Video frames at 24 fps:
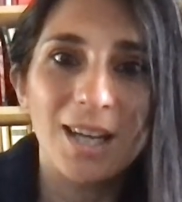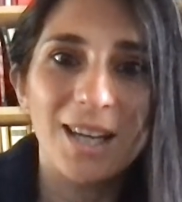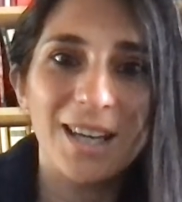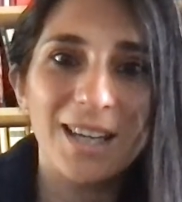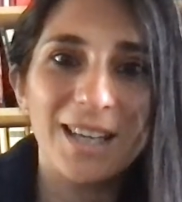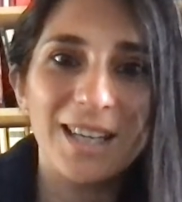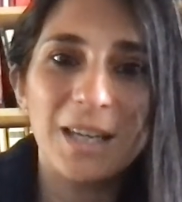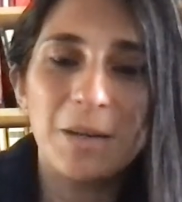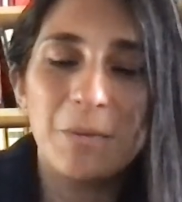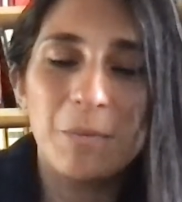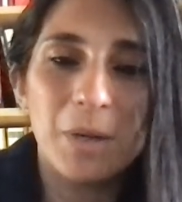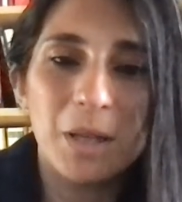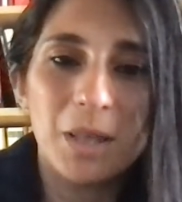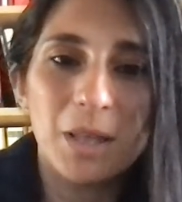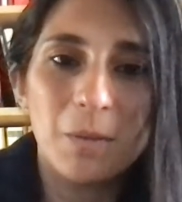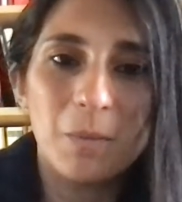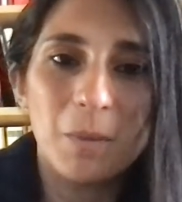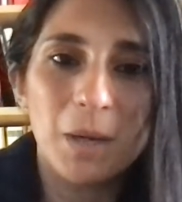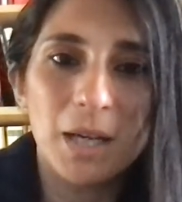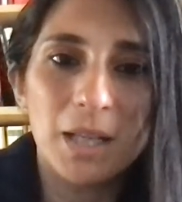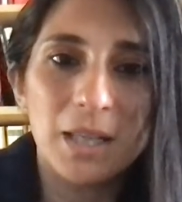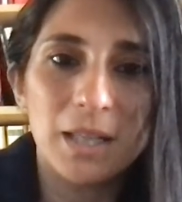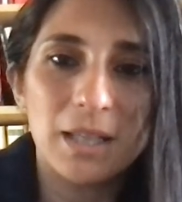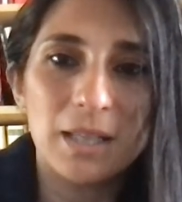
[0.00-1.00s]
in
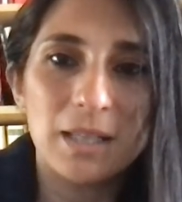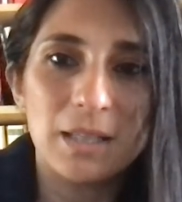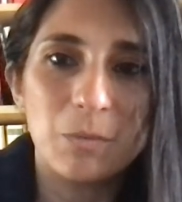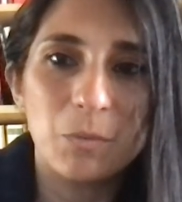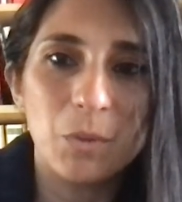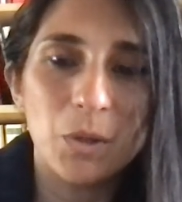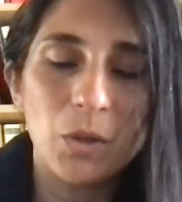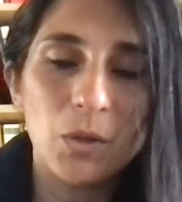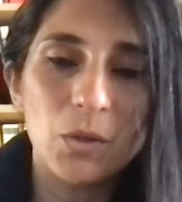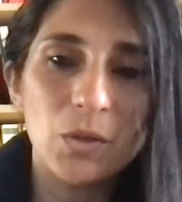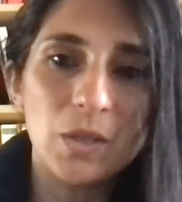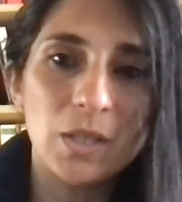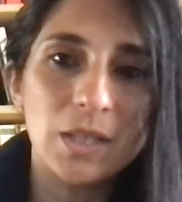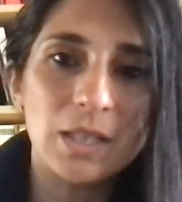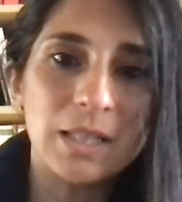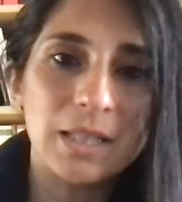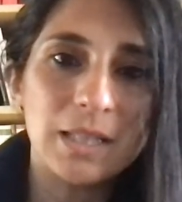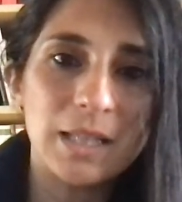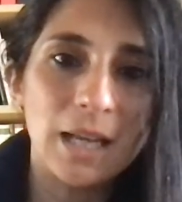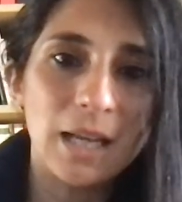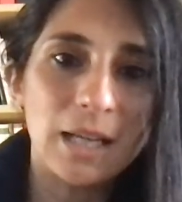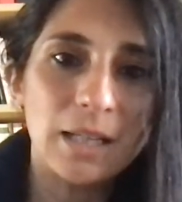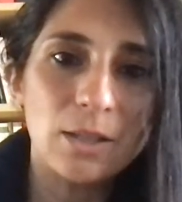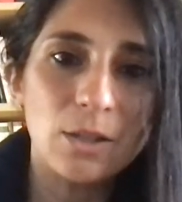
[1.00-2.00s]
mathematics, because
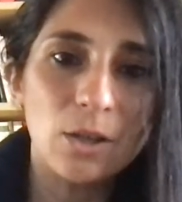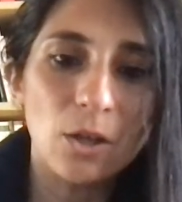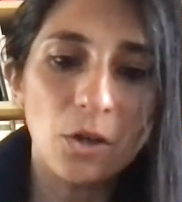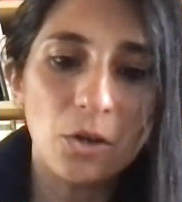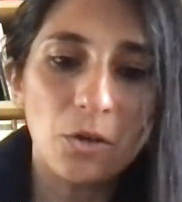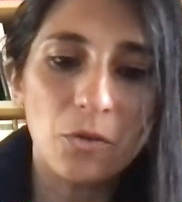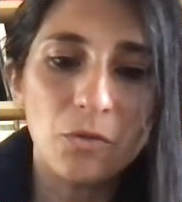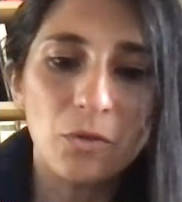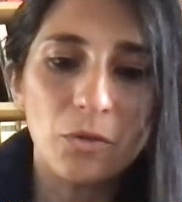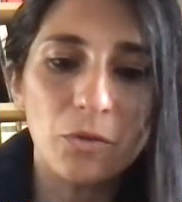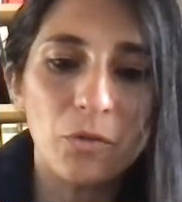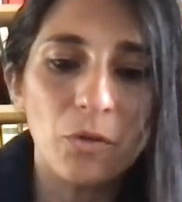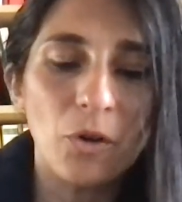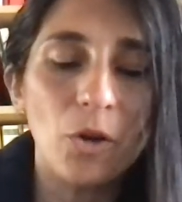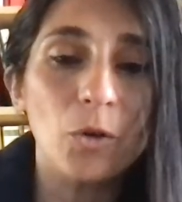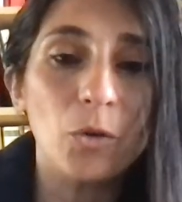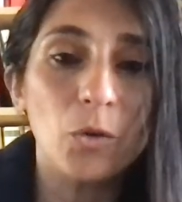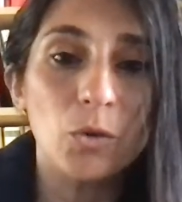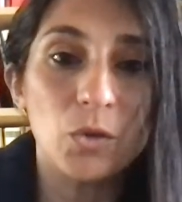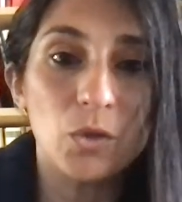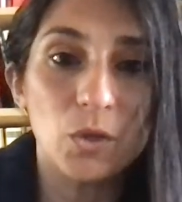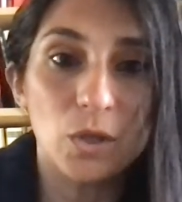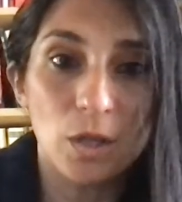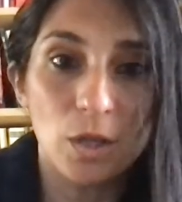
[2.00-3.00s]
instead of
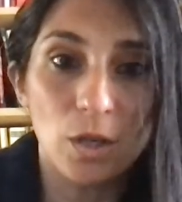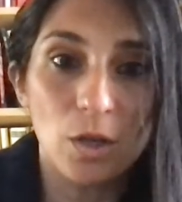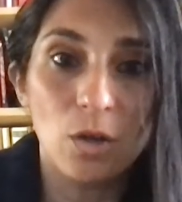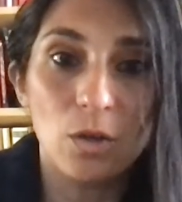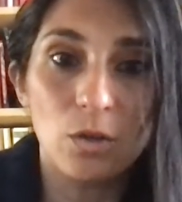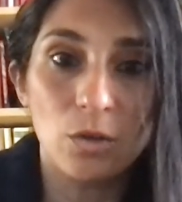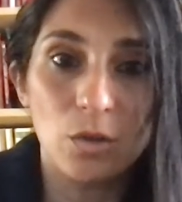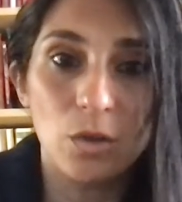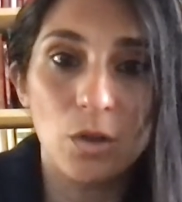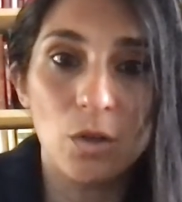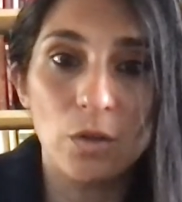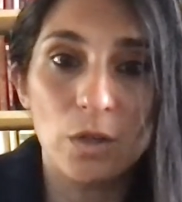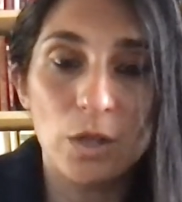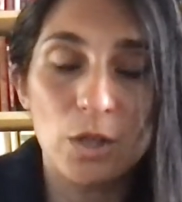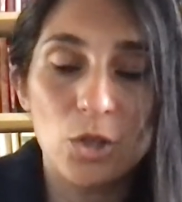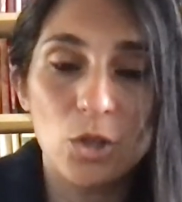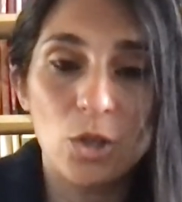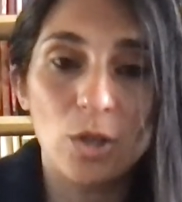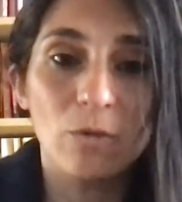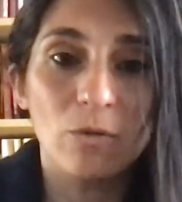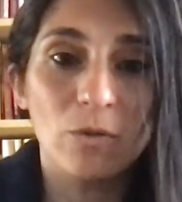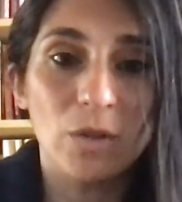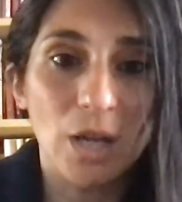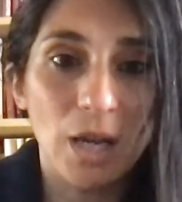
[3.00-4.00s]
focusing on the
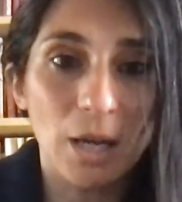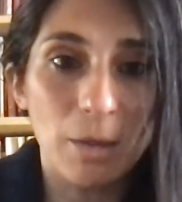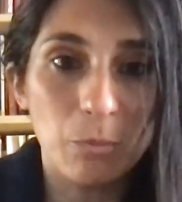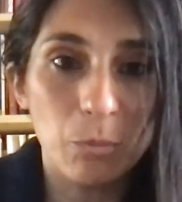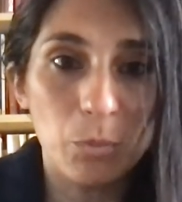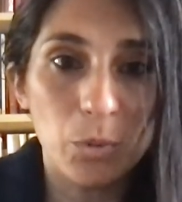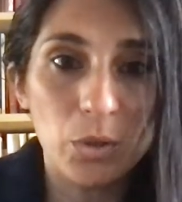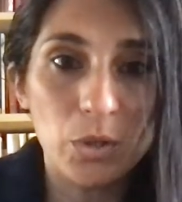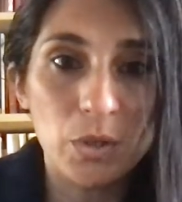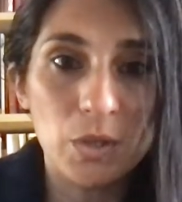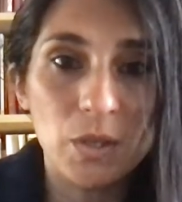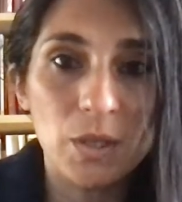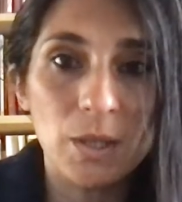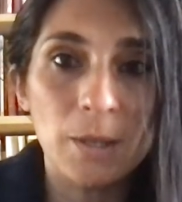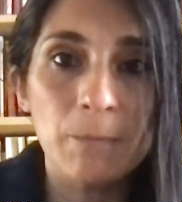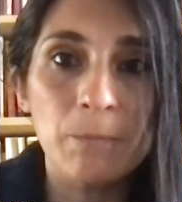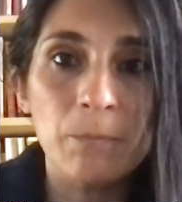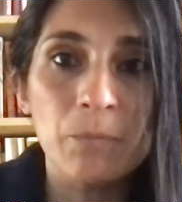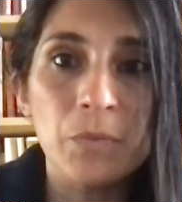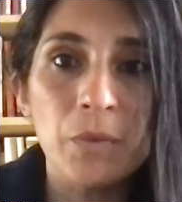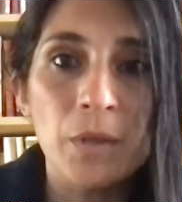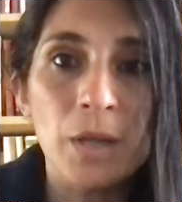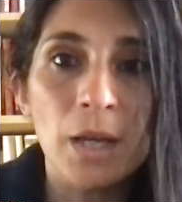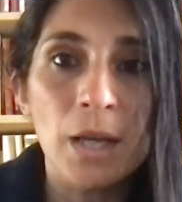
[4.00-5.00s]
origin of numbers,
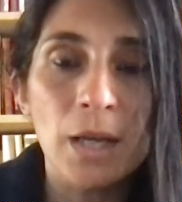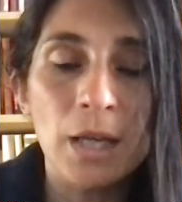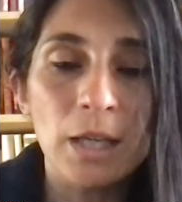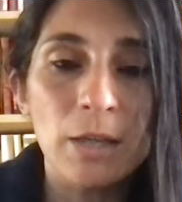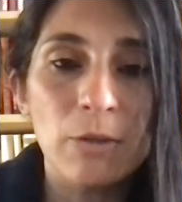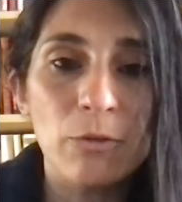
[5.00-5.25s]
he